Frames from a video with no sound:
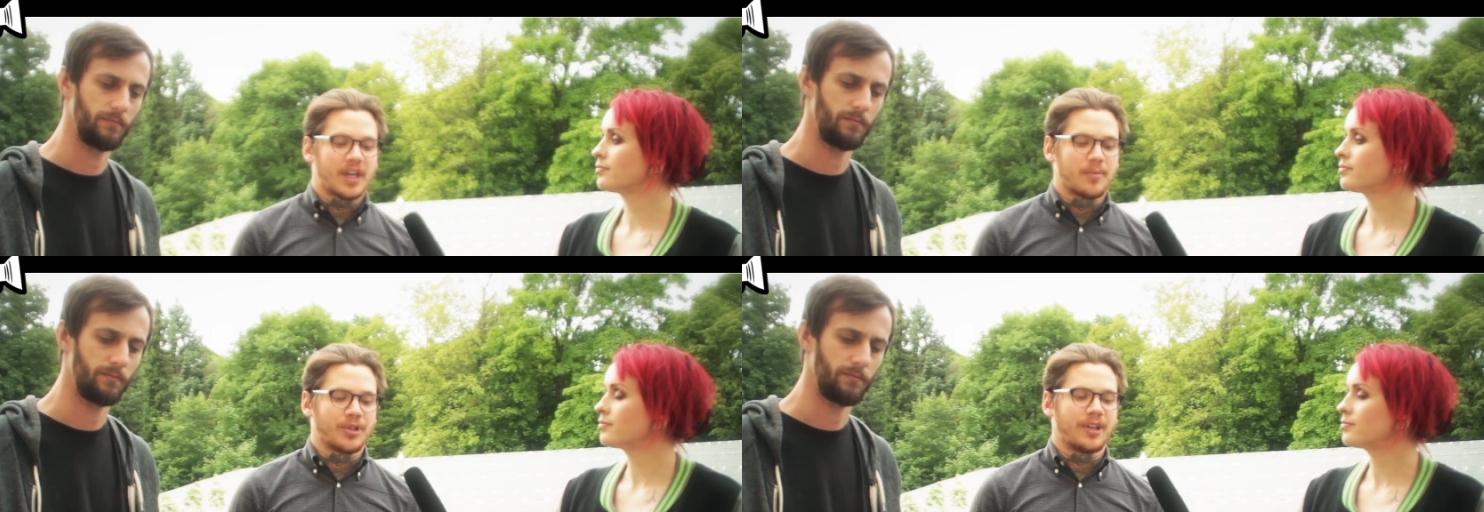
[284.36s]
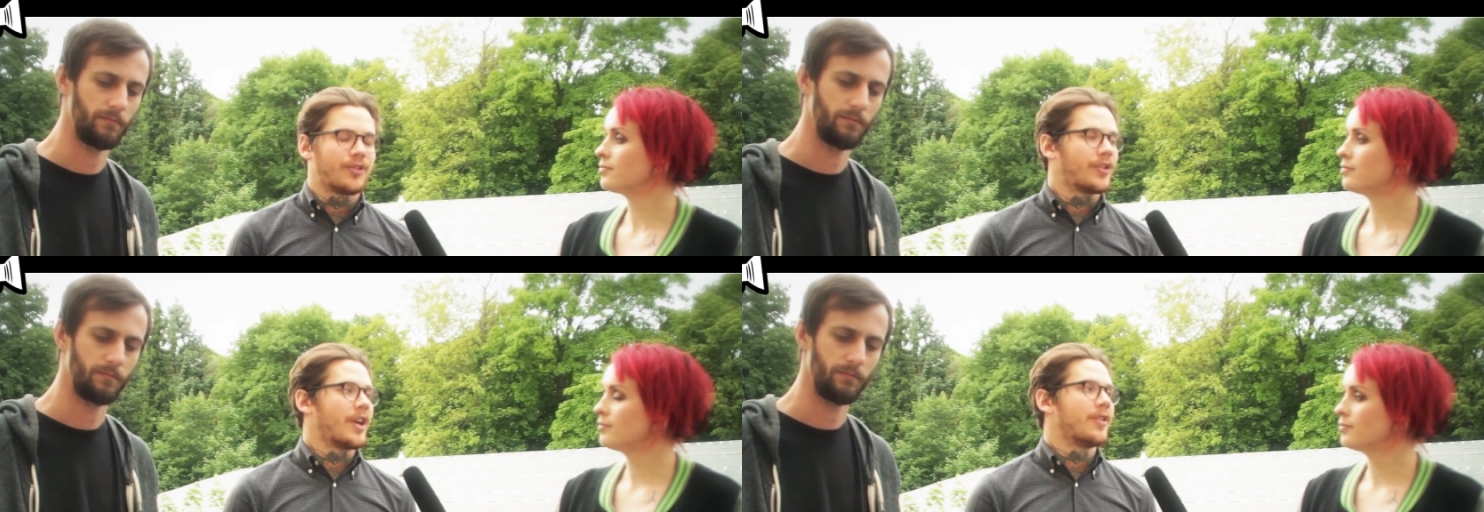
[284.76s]
Speaker 1: couple
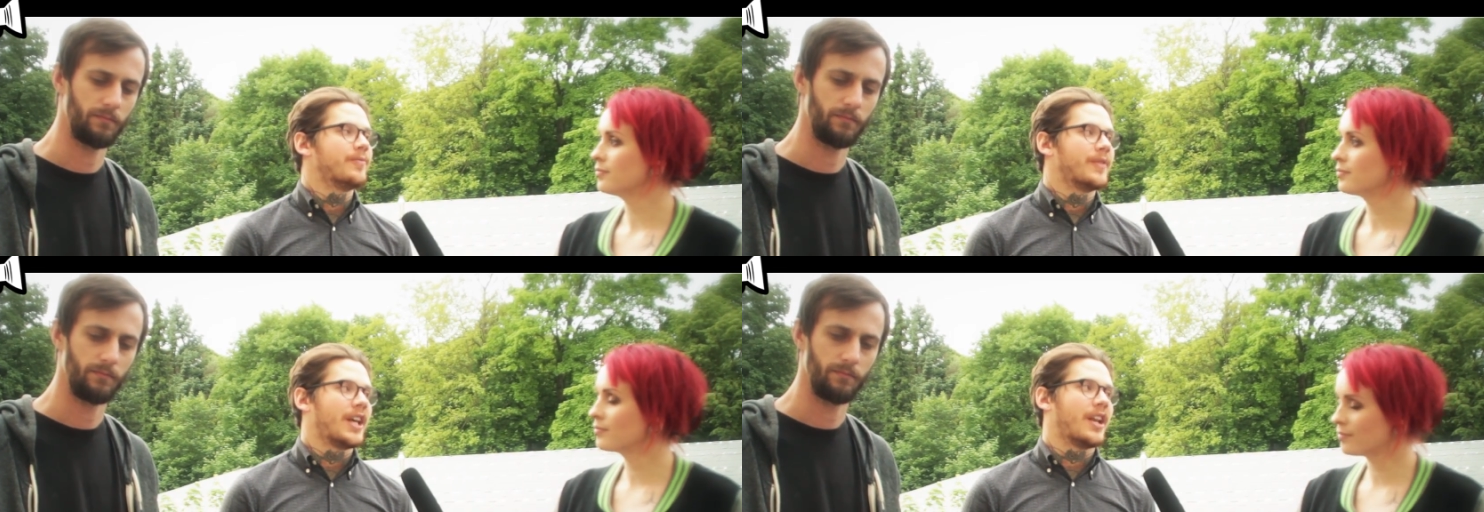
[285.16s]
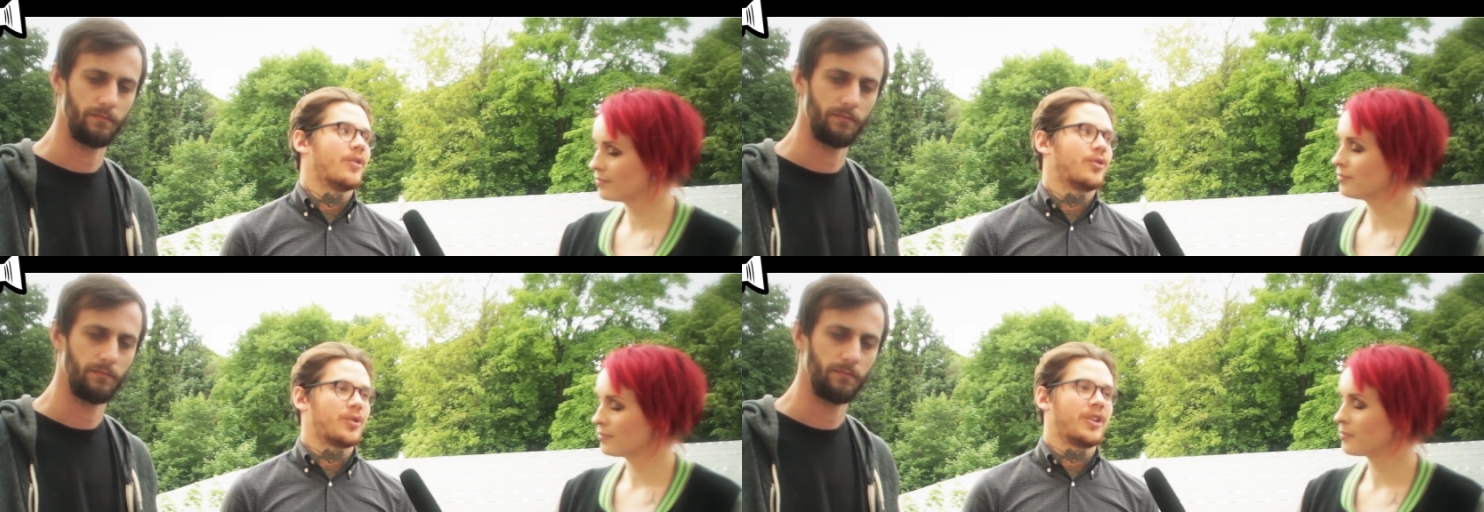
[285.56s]
years ago, and
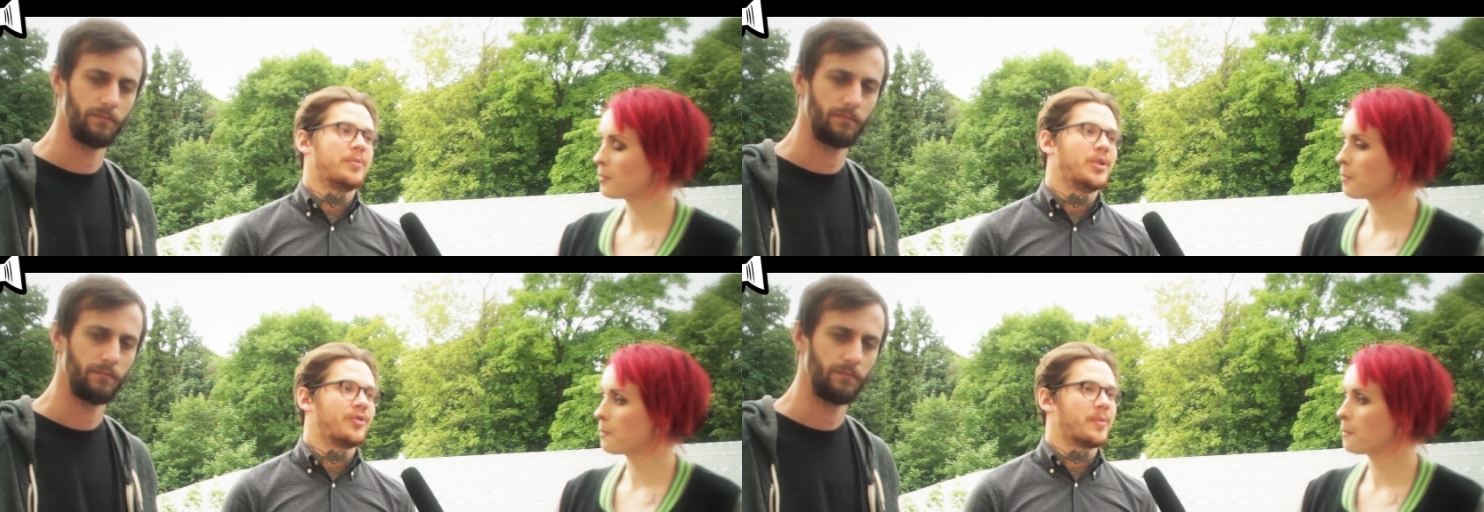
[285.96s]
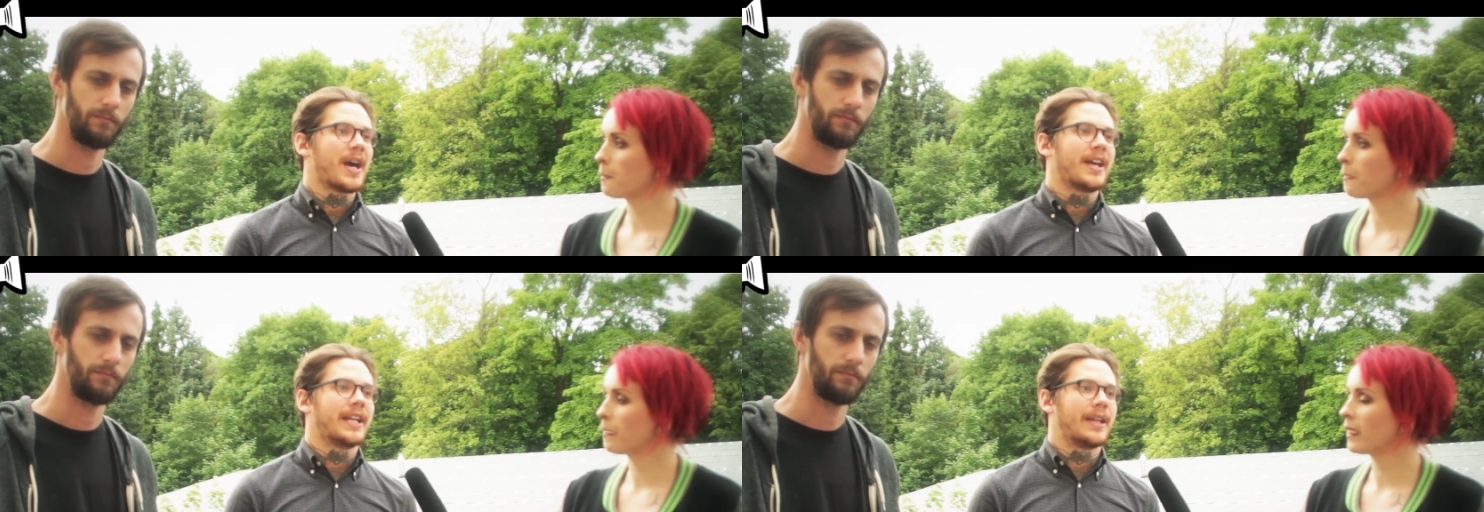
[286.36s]
I was really moved
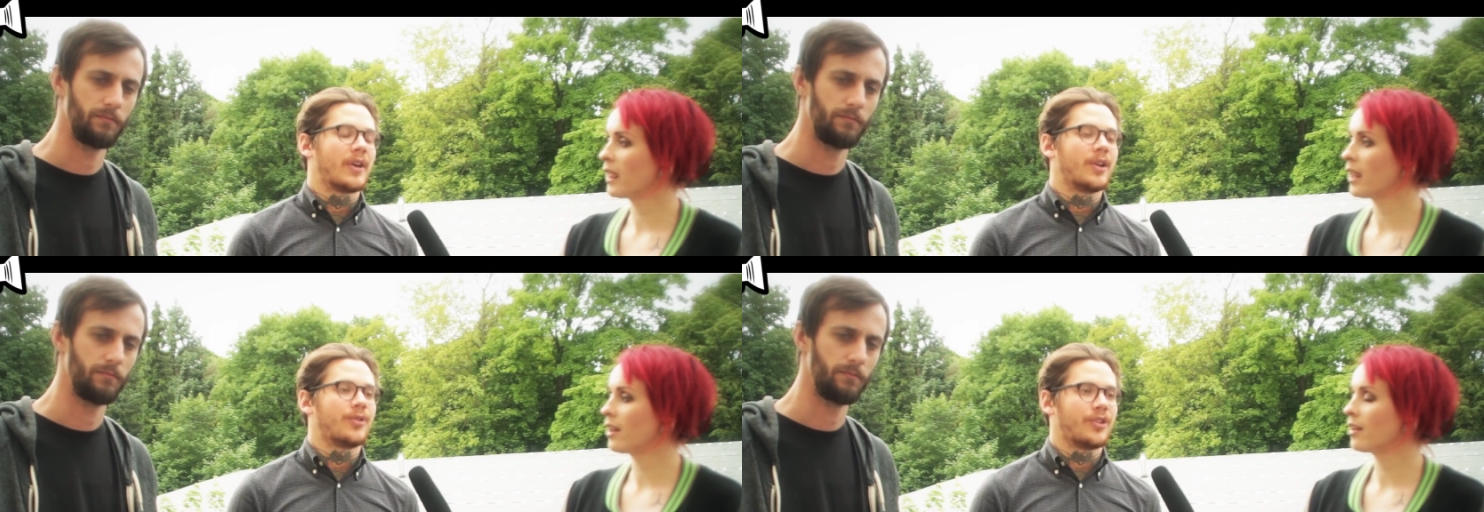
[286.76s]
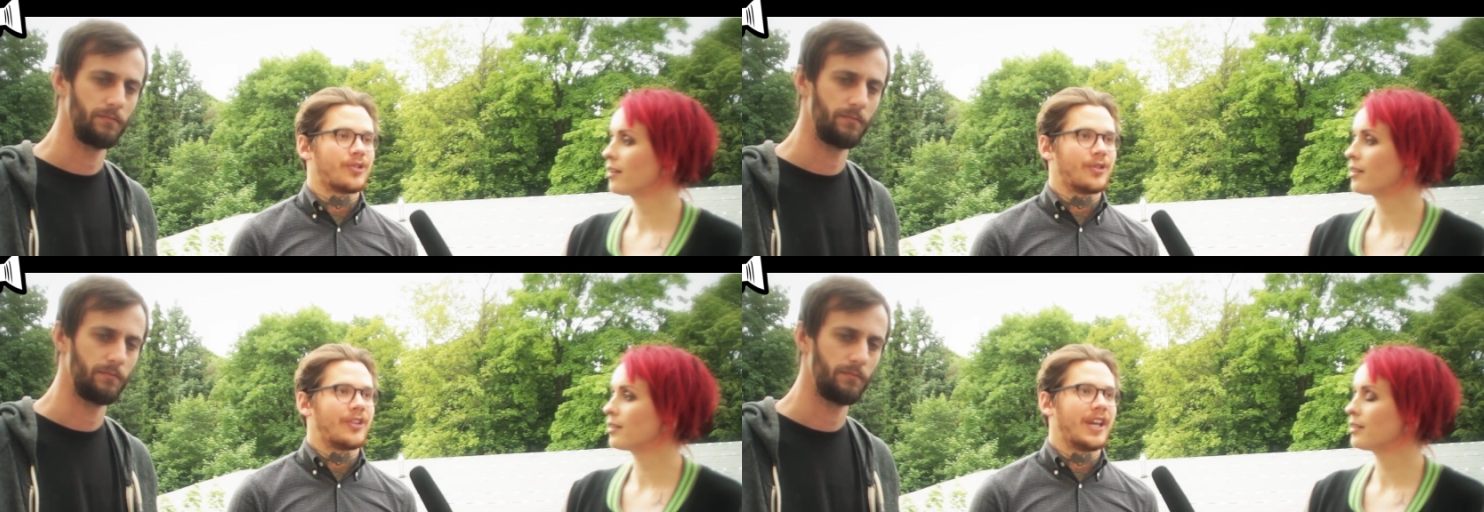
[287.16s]
by it, and I thought it was
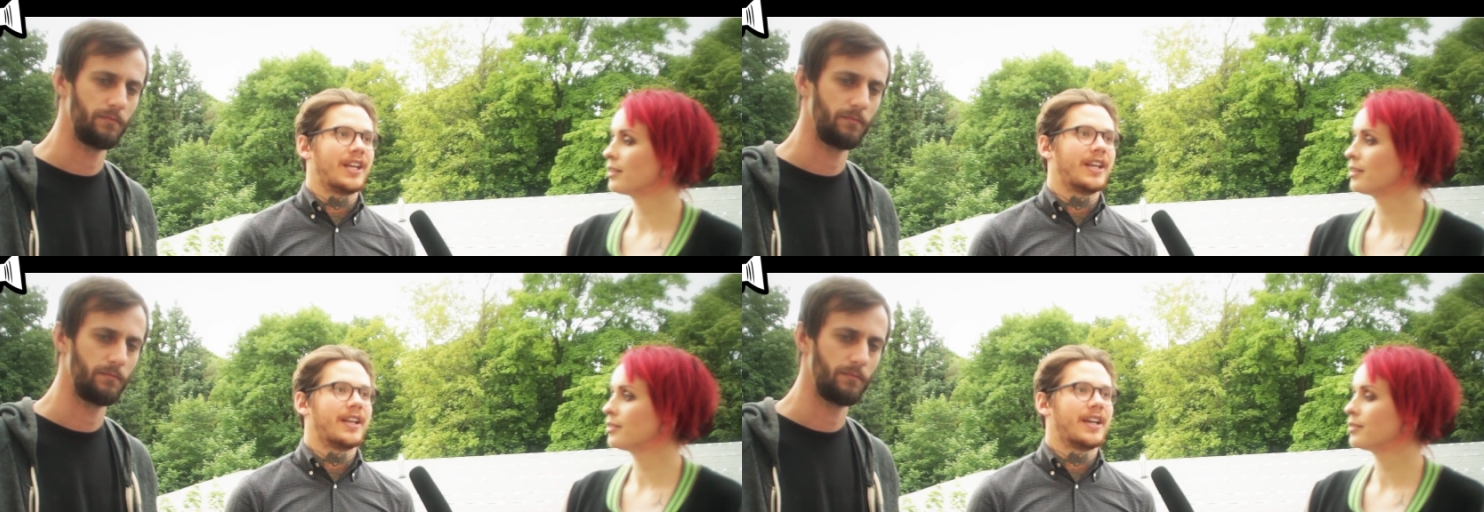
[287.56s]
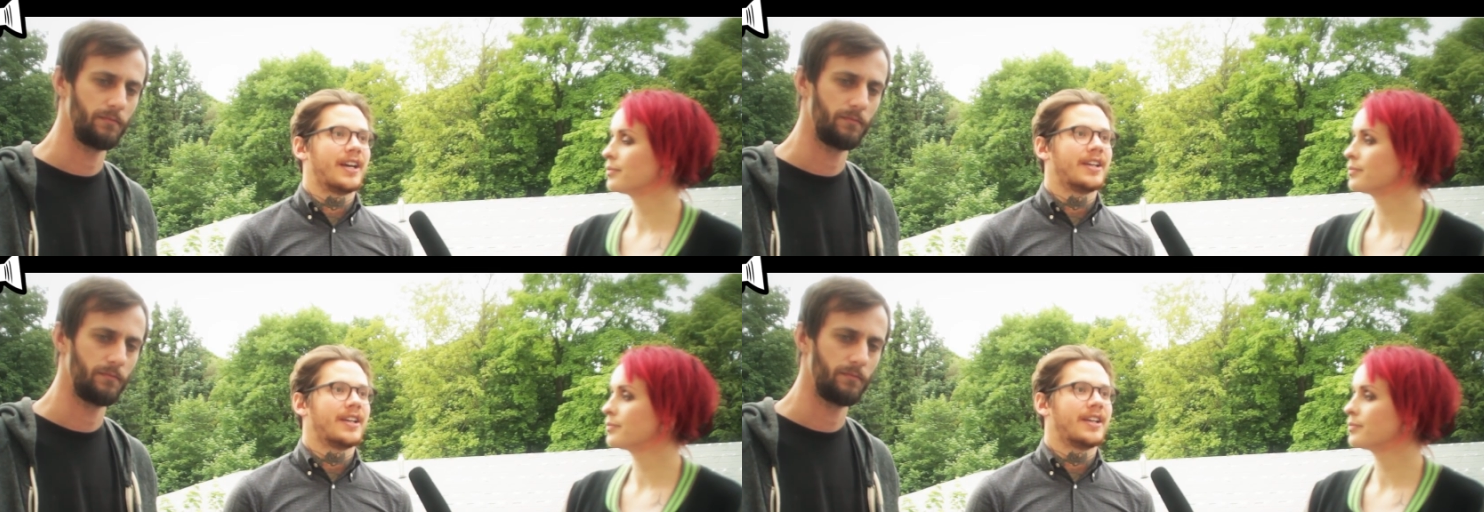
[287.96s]
interesting, and